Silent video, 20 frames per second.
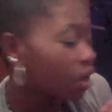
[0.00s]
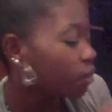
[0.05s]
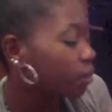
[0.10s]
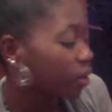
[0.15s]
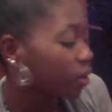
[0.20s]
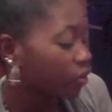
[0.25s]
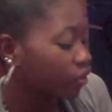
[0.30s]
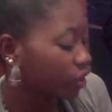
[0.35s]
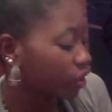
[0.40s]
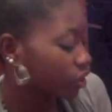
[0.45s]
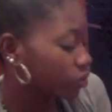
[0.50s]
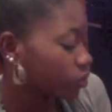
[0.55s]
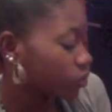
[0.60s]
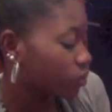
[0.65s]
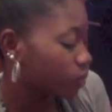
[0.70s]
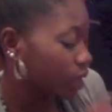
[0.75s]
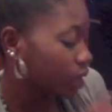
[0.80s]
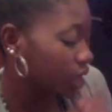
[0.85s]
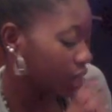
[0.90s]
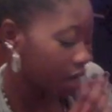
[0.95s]
perfect
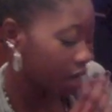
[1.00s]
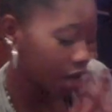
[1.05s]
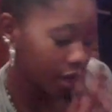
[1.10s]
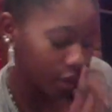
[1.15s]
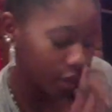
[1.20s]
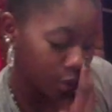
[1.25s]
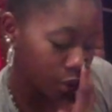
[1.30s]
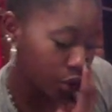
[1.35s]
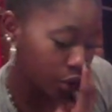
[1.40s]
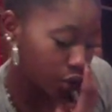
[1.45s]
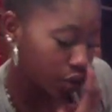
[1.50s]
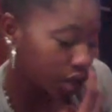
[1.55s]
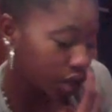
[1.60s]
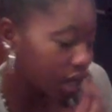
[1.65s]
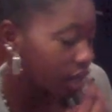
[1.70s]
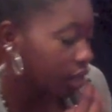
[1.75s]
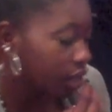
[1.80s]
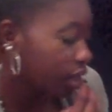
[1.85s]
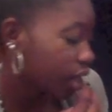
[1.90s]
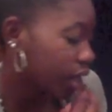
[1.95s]
for me. And they were
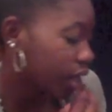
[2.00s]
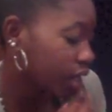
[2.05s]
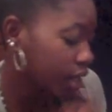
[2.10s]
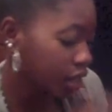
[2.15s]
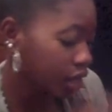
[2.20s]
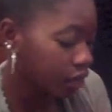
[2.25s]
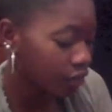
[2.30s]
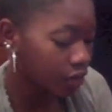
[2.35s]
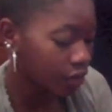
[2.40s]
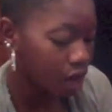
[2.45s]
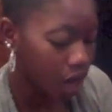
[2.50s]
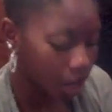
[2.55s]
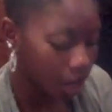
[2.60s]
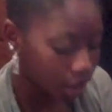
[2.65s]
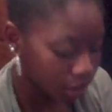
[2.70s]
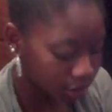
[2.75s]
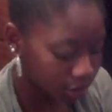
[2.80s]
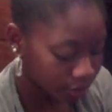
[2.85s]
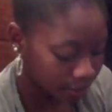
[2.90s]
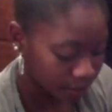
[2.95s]
$3.99 at
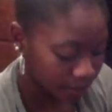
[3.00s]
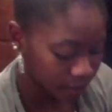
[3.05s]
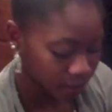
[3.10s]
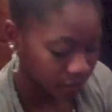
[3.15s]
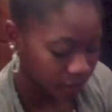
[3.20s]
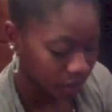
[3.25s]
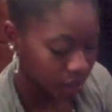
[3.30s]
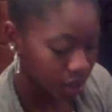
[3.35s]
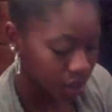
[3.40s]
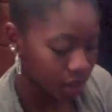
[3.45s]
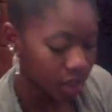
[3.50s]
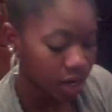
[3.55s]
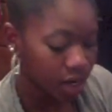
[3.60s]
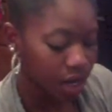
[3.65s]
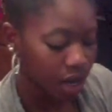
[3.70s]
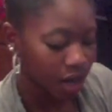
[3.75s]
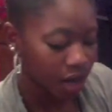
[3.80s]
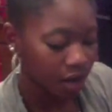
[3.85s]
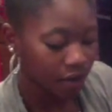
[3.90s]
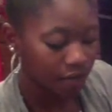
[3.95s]
Ross. And then
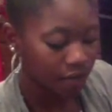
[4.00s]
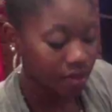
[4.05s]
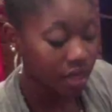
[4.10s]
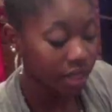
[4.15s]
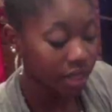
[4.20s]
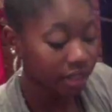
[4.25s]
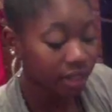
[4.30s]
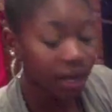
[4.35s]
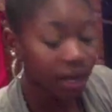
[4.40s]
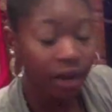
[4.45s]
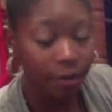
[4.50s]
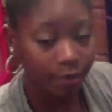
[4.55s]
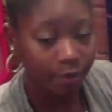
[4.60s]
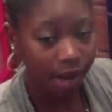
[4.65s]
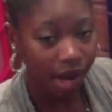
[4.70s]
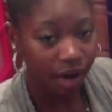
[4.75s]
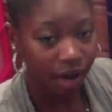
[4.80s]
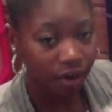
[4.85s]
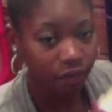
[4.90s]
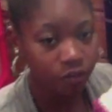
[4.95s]
I have this eight
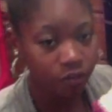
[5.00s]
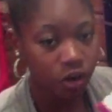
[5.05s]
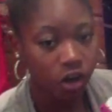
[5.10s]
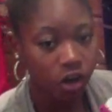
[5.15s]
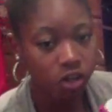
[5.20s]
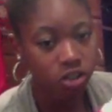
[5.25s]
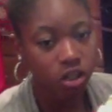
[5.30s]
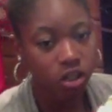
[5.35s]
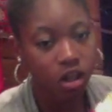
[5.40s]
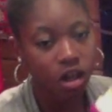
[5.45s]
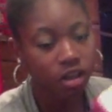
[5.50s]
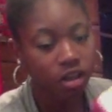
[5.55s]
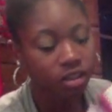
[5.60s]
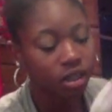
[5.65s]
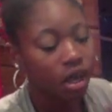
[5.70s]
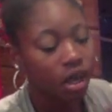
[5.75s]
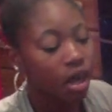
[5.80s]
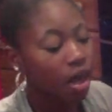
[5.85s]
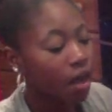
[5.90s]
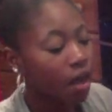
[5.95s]
pack of
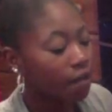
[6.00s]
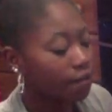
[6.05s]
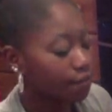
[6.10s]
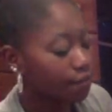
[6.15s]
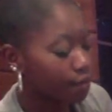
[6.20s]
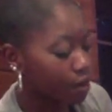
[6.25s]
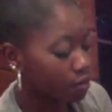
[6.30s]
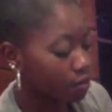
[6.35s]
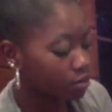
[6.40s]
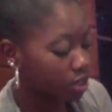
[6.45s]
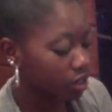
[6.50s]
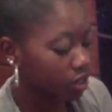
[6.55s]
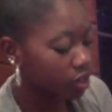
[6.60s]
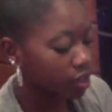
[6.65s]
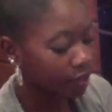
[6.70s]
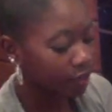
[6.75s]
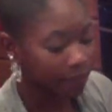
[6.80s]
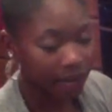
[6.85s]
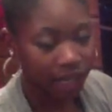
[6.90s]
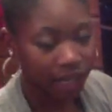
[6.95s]
washcloths from
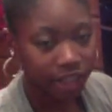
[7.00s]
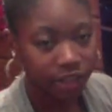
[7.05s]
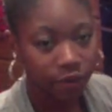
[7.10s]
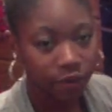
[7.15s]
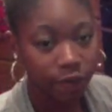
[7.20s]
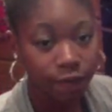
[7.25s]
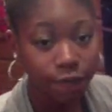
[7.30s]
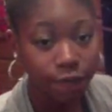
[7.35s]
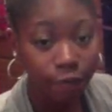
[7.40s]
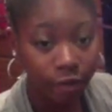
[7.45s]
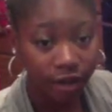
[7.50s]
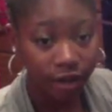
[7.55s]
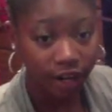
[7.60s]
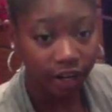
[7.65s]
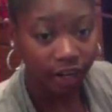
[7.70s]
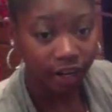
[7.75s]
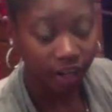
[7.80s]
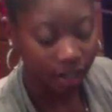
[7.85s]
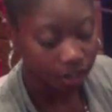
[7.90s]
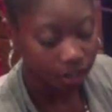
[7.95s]
TJ Maxx that were
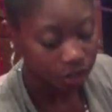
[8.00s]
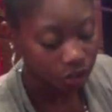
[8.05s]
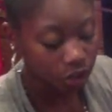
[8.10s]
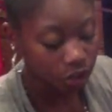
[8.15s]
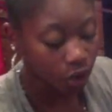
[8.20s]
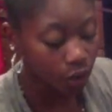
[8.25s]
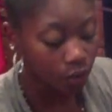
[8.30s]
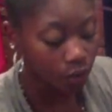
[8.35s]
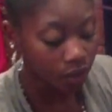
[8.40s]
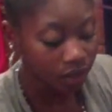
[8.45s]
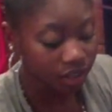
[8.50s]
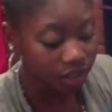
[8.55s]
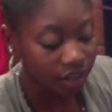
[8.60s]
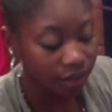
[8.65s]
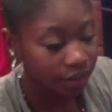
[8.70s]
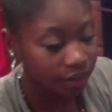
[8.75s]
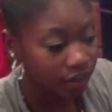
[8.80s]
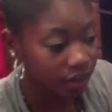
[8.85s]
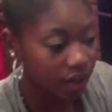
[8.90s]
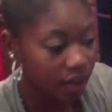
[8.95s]
$4.99. So
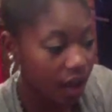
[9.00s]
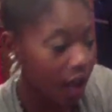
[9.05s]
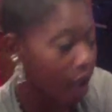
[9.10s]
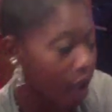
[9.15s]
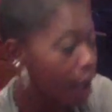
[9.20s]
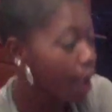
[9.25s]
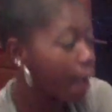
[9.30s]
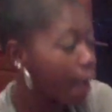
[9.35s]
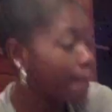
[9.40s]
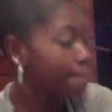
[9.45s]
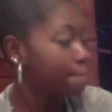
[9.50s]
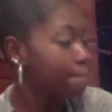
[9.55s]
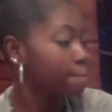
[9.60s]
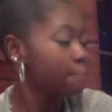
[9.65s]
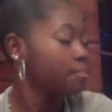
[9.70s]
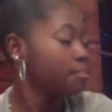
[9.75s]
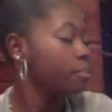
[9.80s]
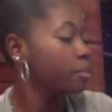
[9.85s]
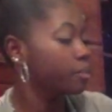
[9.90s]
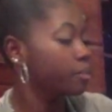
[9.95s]
definitely got
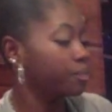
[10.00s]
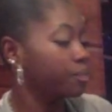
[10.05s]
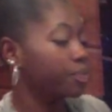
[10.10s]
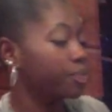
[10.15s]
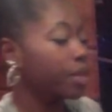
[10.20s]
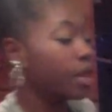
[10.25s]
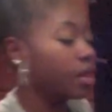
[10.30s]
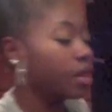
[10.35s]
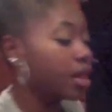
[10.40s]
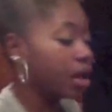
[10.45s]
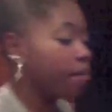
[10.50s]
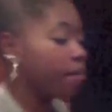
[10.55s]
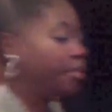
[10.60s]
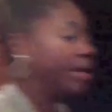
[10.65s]
a lot of